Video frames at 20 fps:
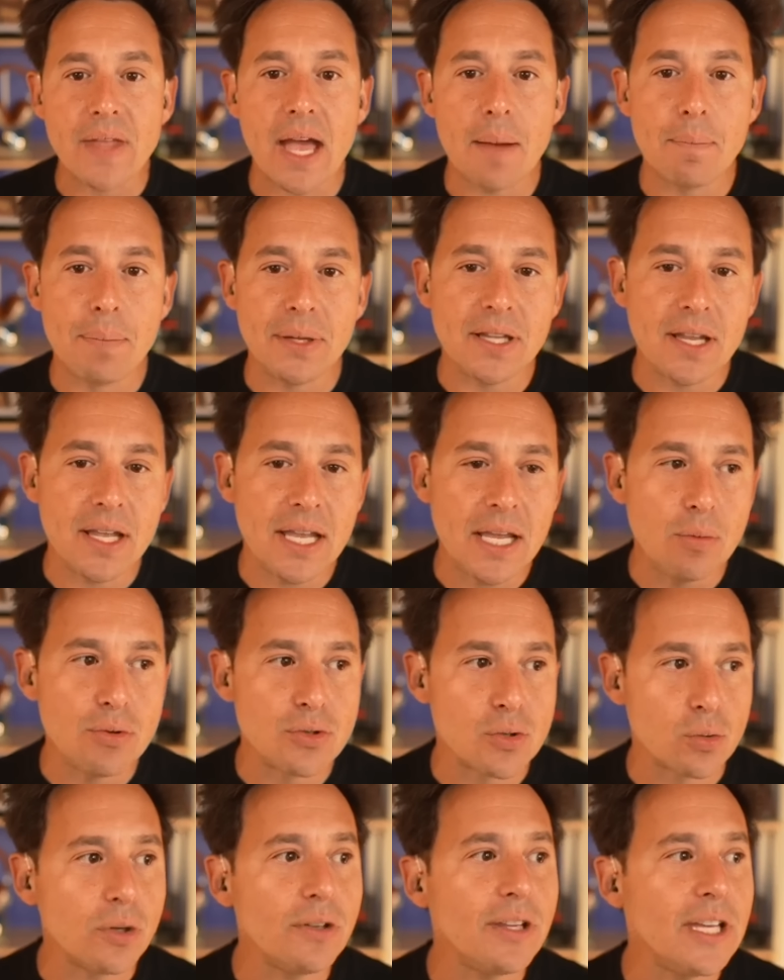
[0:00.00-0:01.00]
But it
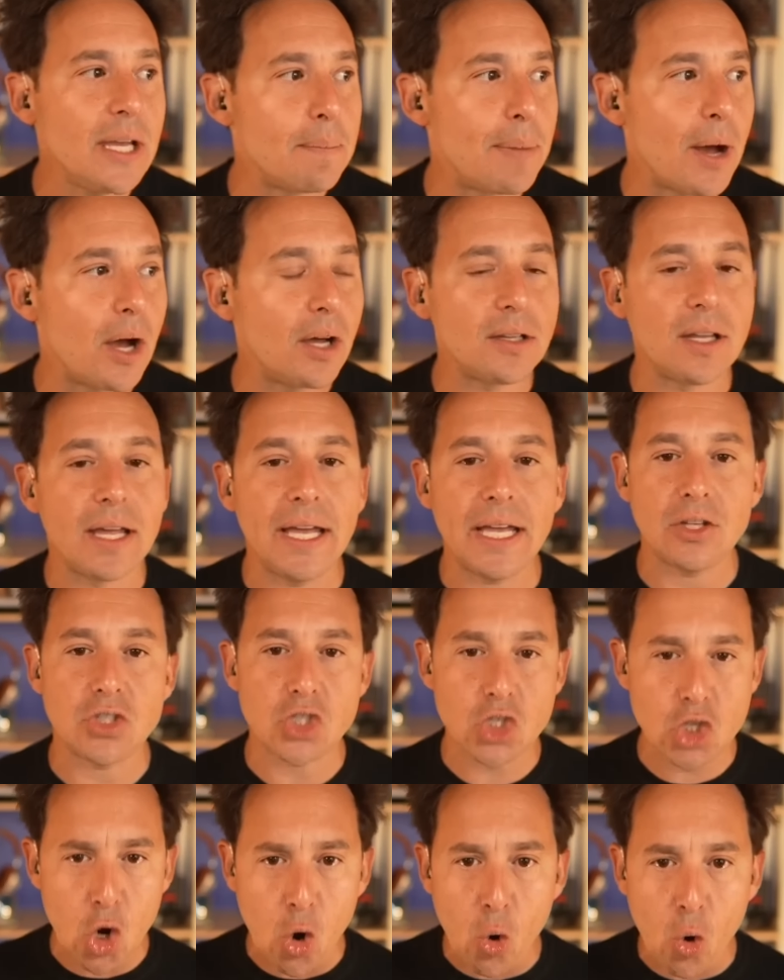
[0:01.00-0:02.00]
was really about like
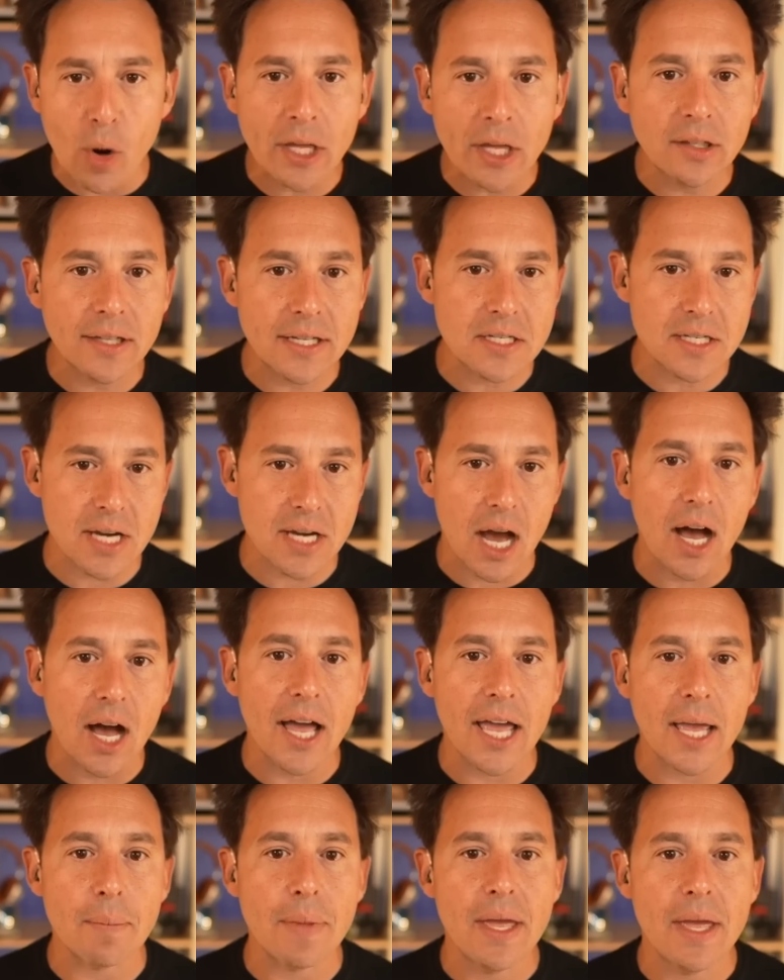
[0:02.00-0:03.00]
toil and
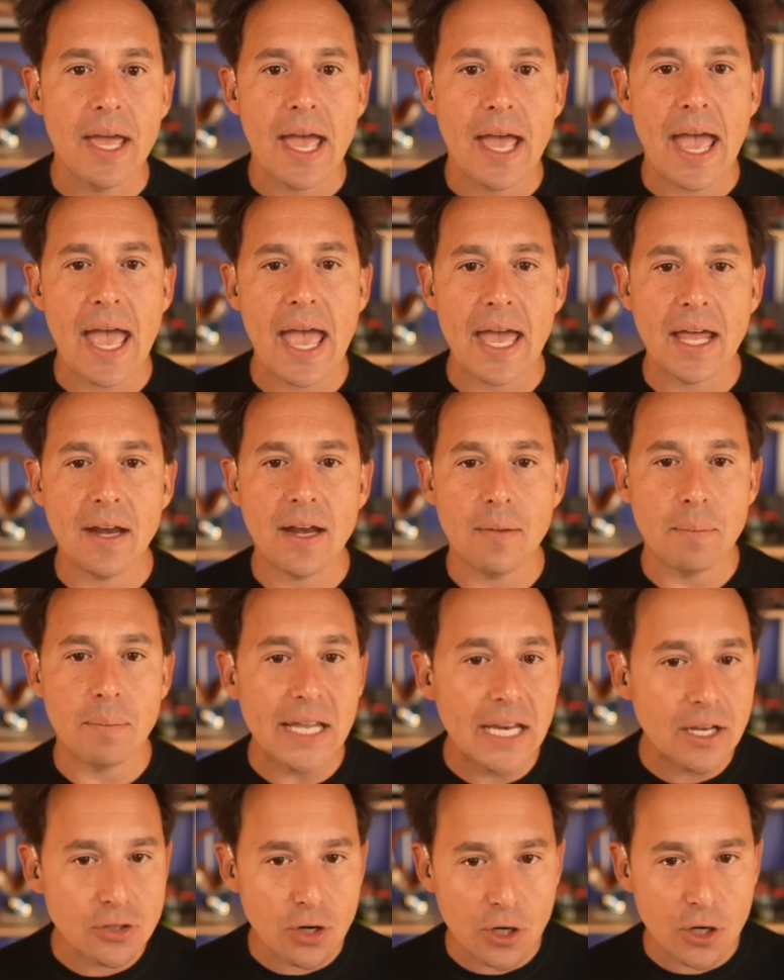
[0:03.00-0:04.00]
time, and
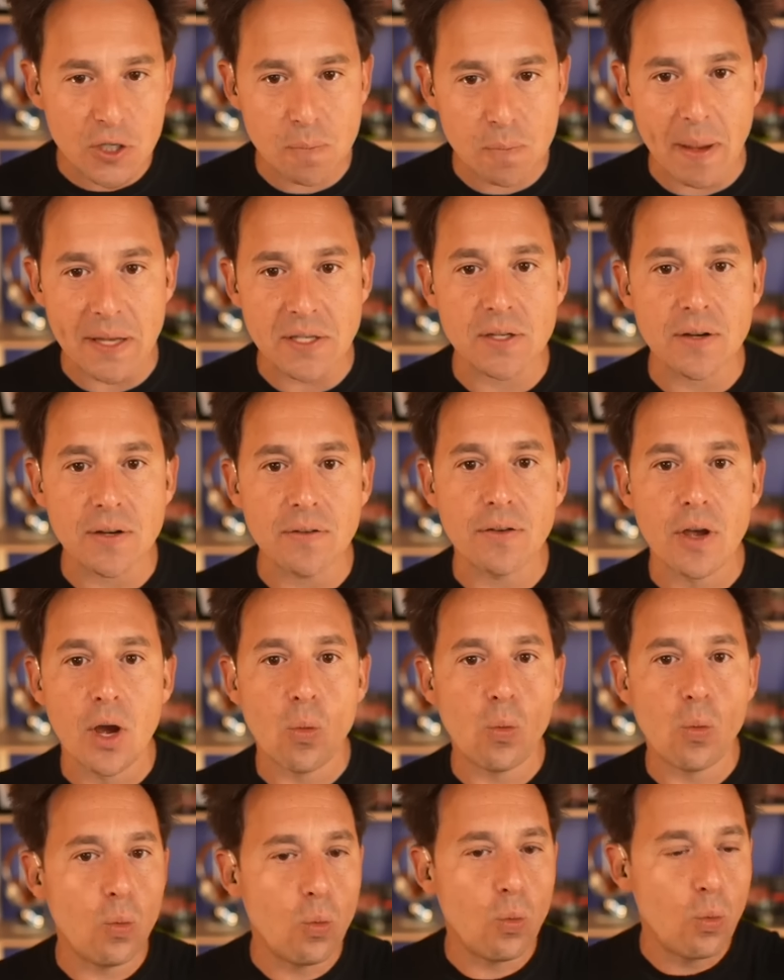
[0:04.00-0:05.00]
meetings are expensive.
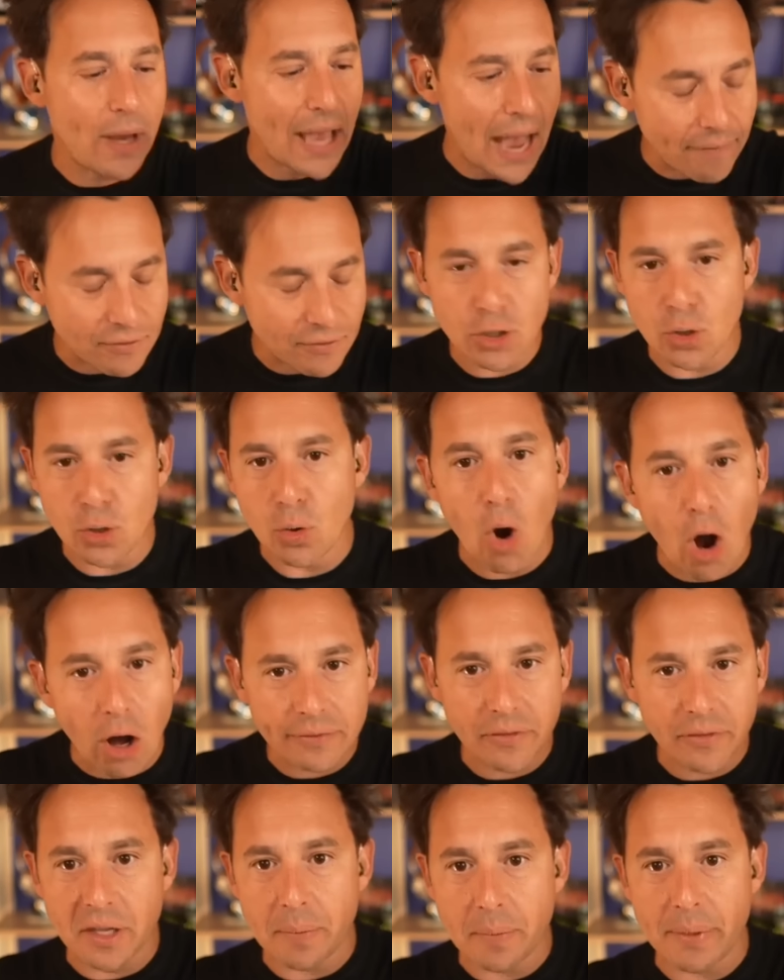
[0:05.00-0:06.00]
You all
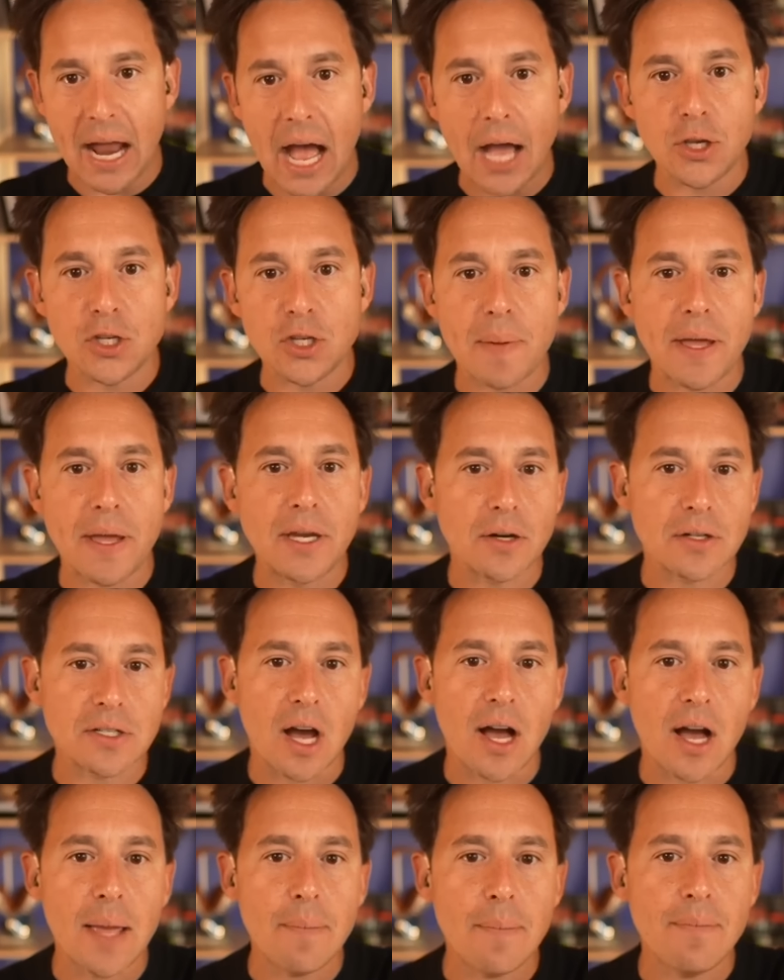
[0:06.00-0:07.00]
have to think about how you spend your
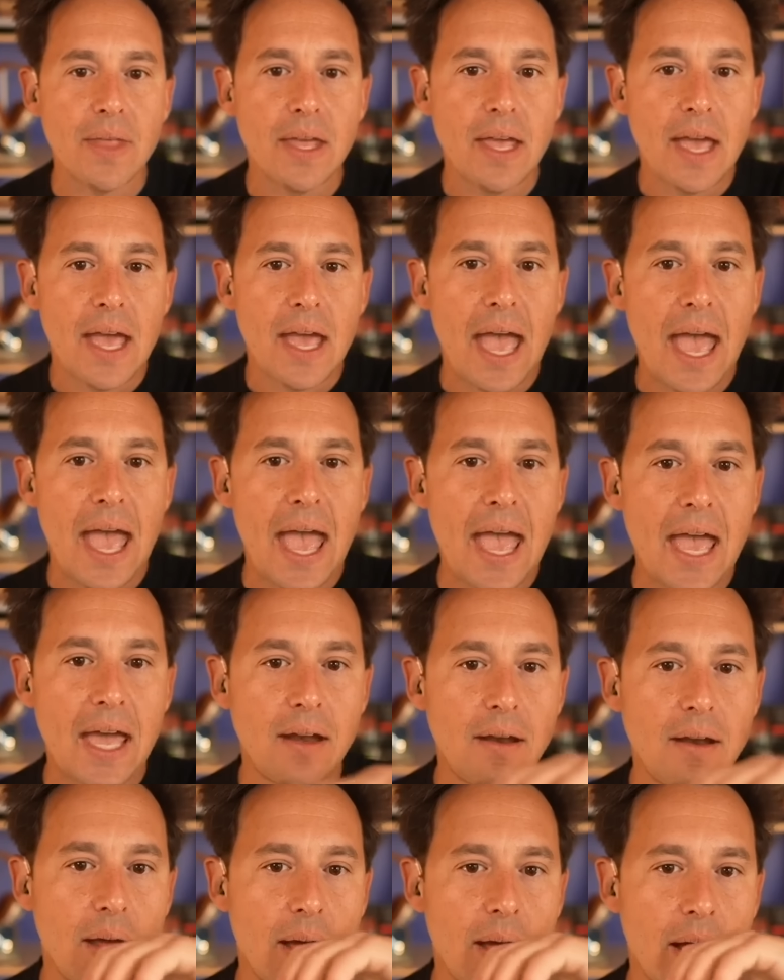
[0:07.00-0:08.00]
time.
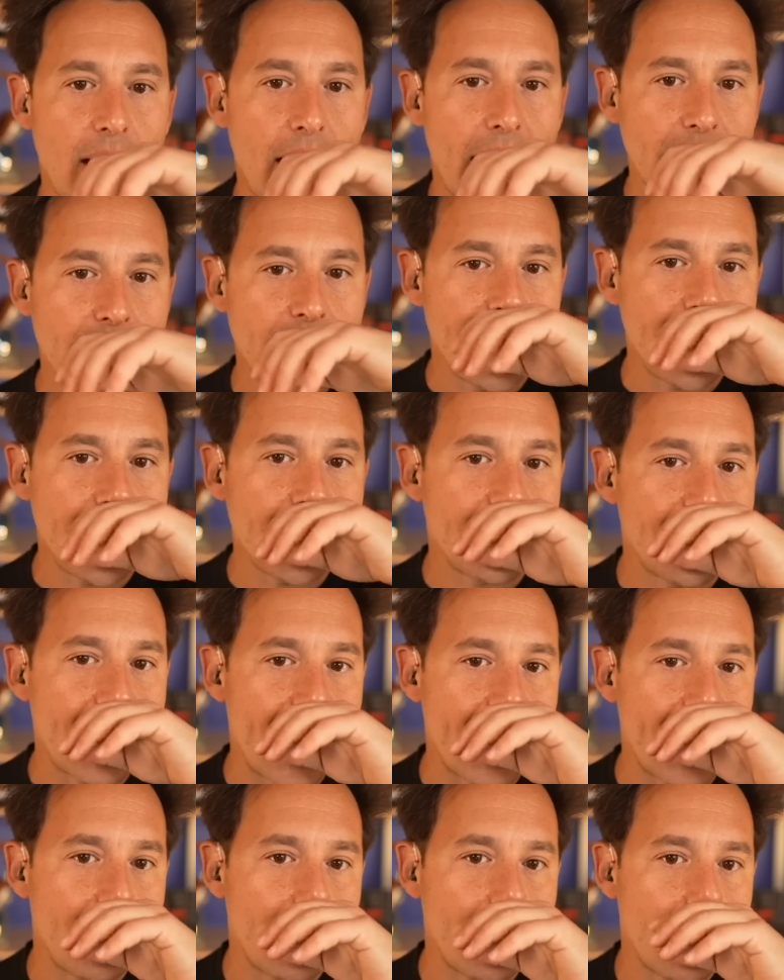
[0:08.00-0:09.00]
And I think
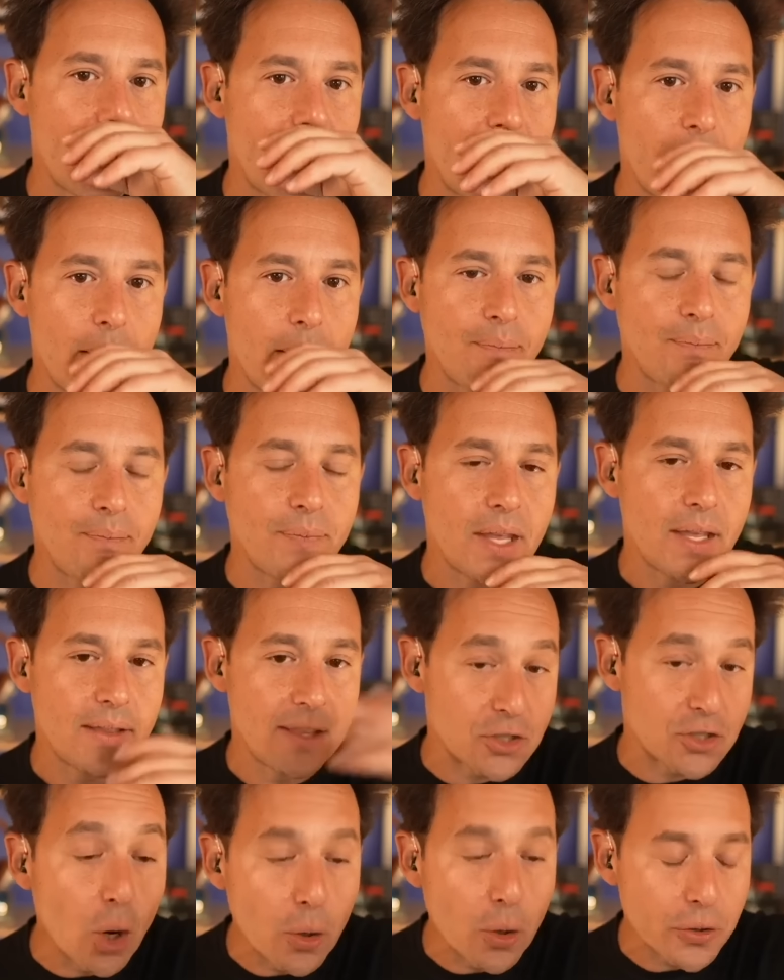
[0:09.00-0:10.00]
that
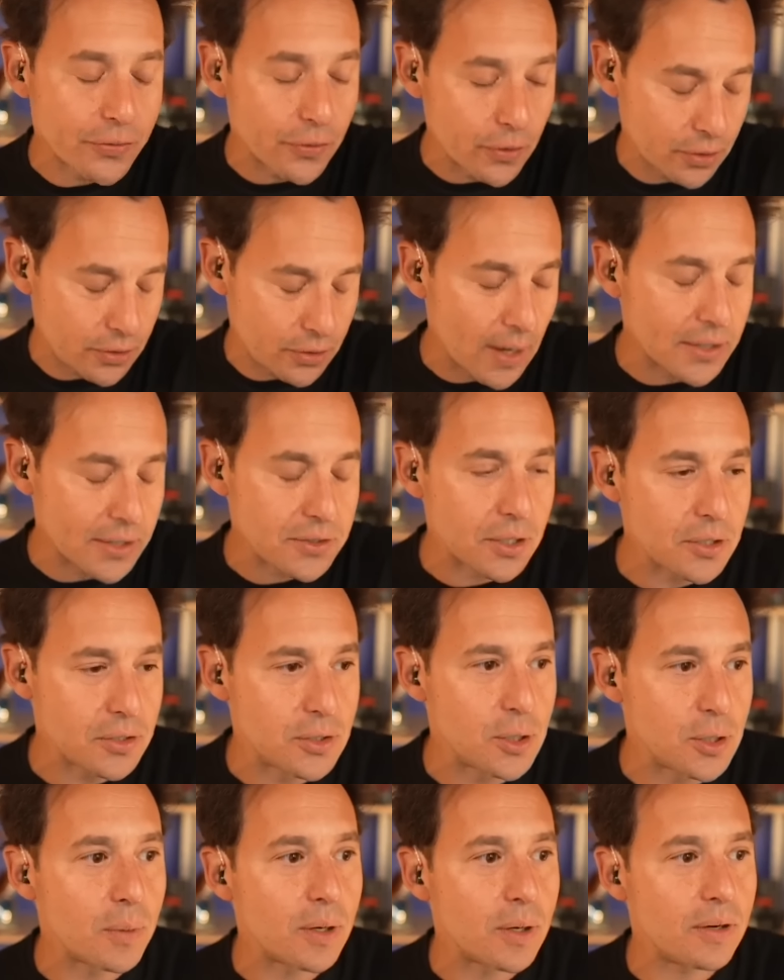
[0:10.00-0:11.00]
this goes for direct to
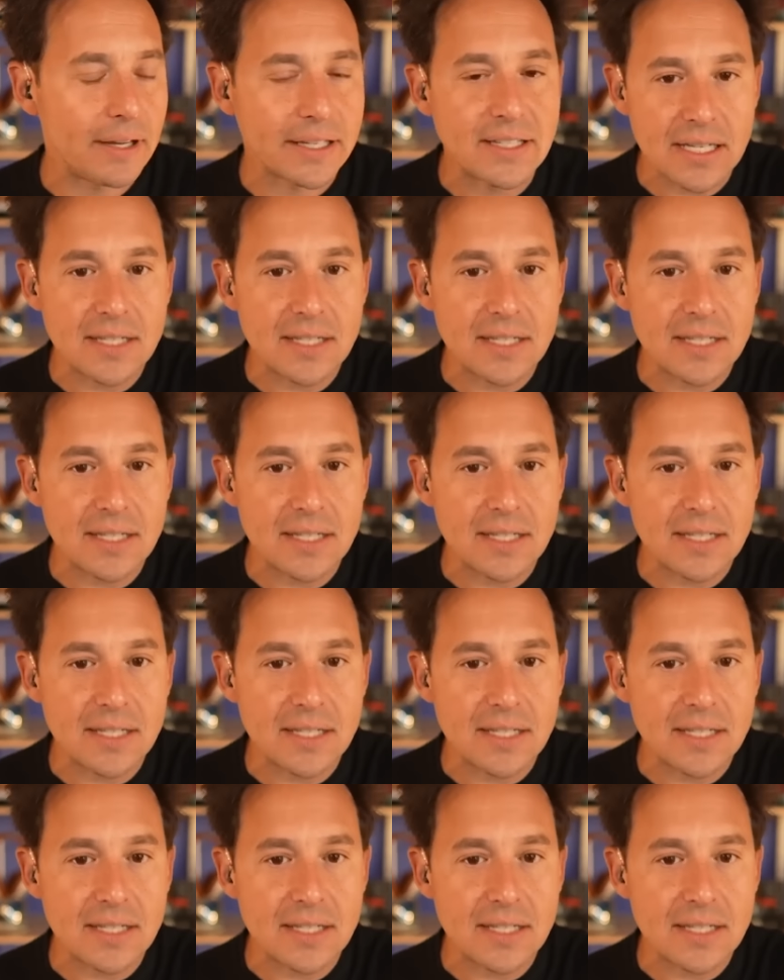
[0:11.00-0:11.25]
consumer, like